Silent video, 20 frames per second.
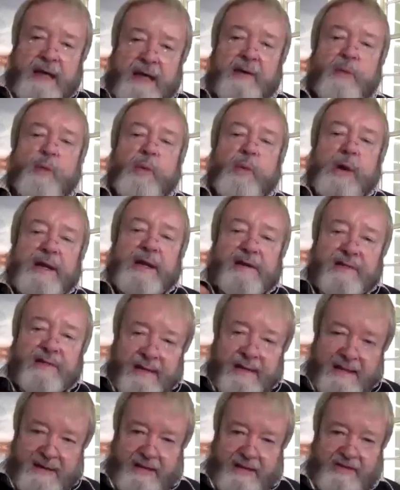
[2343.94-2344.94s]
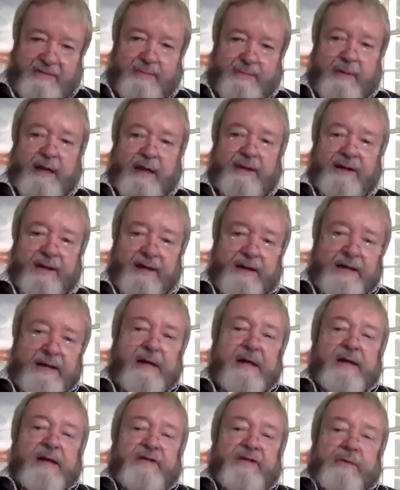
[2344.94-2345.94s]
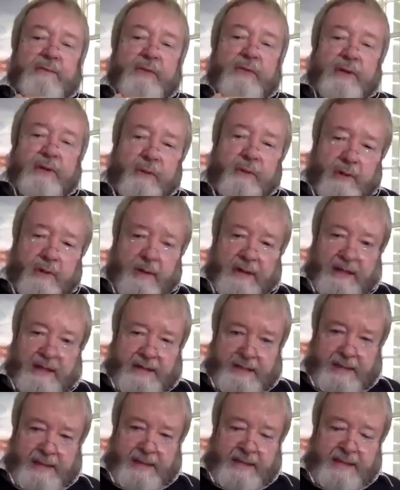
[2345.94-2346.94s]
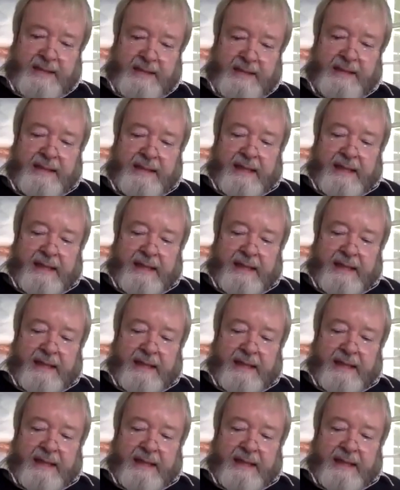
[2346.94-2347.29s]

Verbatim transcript: with his brother some new creatures.